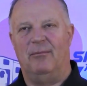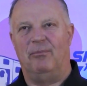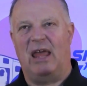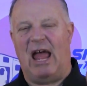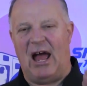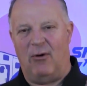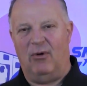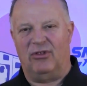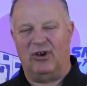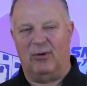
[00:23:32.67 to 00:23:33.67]

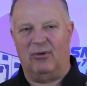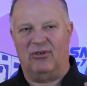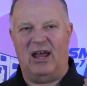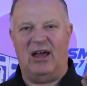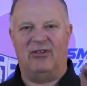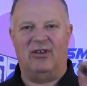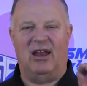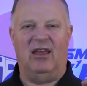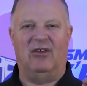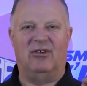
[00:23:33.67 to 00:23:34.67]
Atwood thermostats, and I
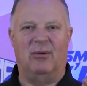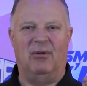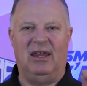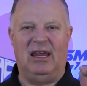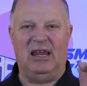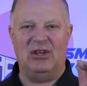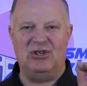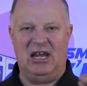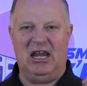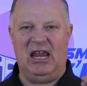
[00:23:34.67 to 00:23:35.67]
think some of the
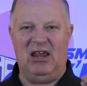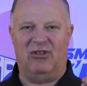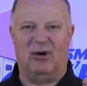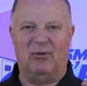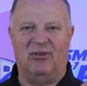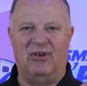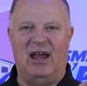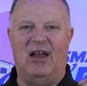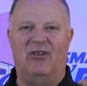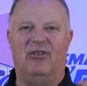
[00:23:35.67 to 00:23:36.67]
GE
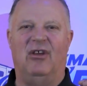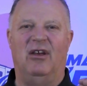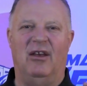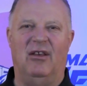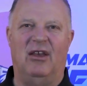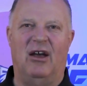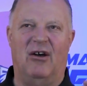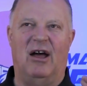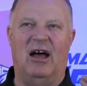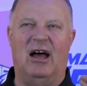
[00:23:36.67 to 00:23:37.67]
thermostats that their
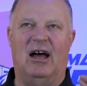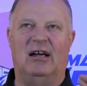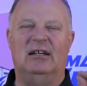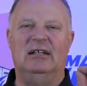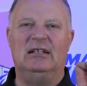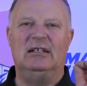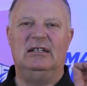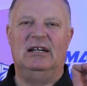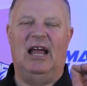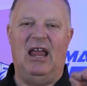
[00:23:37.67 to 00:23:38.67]

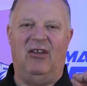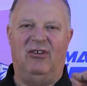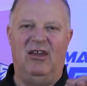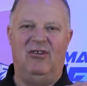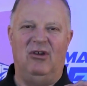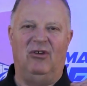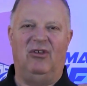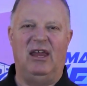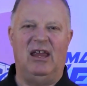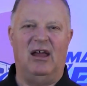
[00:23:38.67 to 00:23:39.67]
ACs use
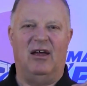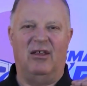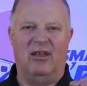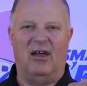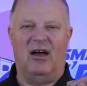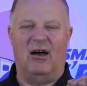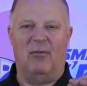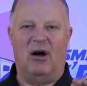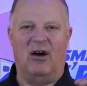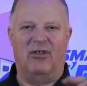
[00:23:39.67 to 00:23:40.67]
the
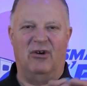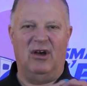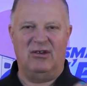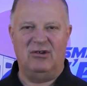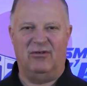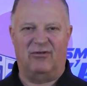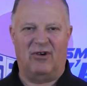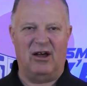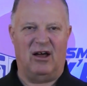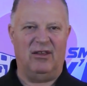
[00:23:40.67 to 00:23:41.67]
R32
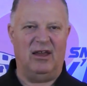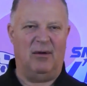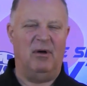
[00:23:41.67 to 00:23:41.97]
free on them.